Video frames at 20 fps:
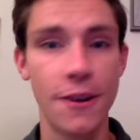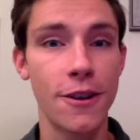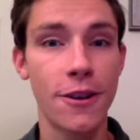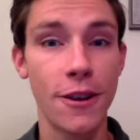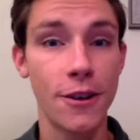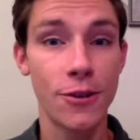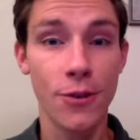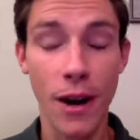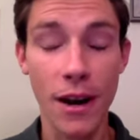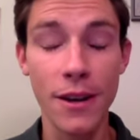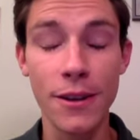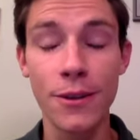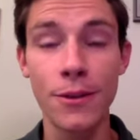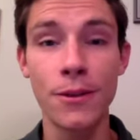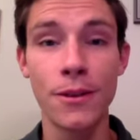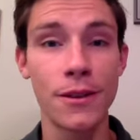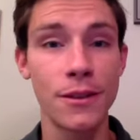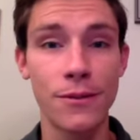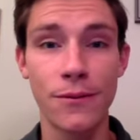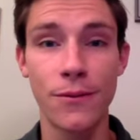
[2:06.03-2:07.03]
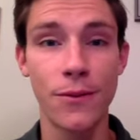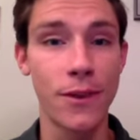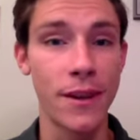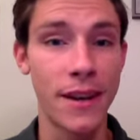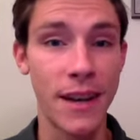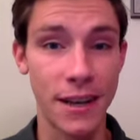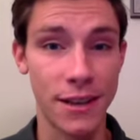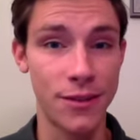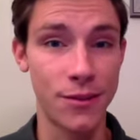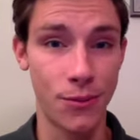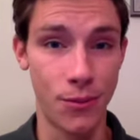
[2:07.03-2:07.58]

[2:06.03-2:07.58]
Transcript: Try to do this for the next